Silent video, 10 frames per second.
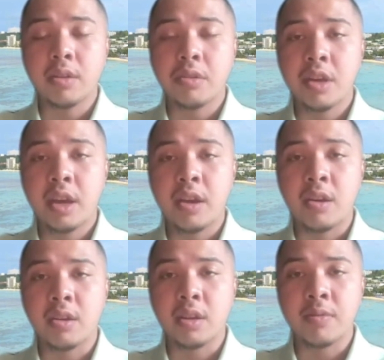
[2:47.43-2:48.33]

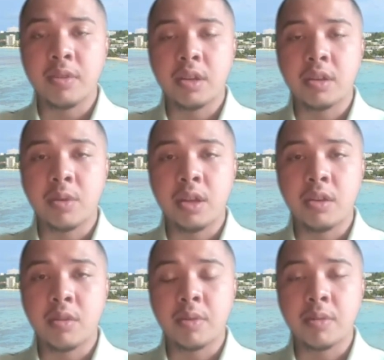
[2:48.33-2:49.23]
chair of the Committee
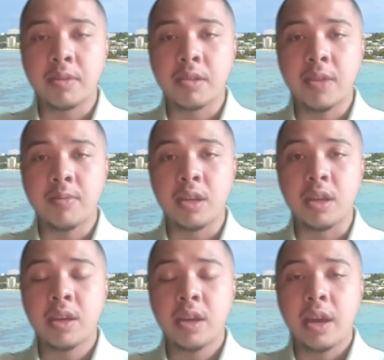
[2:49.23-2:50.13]
on Public
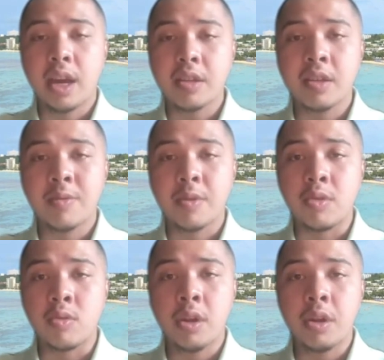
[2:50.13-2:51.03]
Safety, asking for a
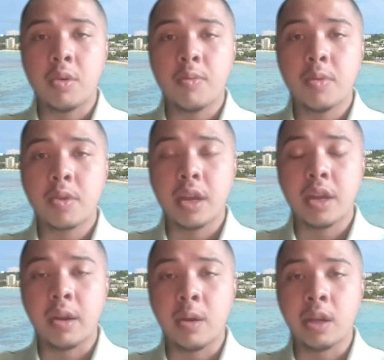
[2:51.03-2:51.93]
joint oversight
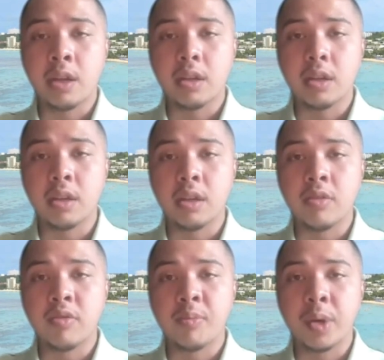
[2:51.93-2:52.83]
hearing
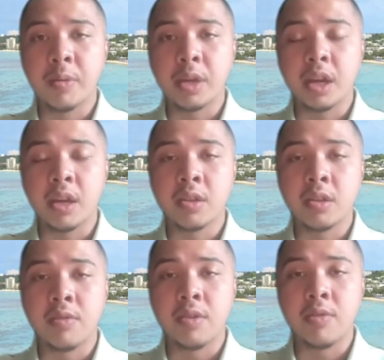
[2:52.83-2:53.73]
of public health and
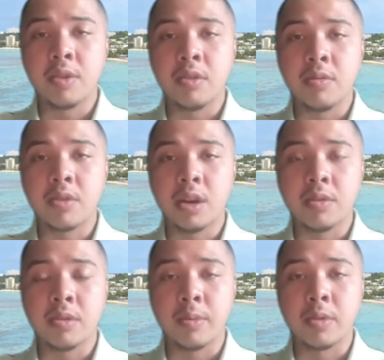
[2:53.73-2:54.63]
the Division of Child
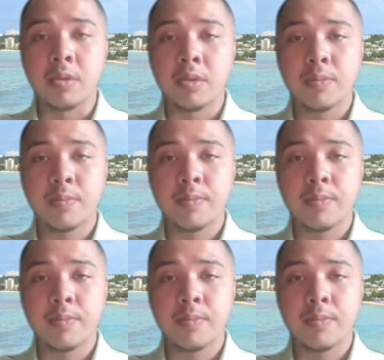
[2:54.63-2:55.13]
Services.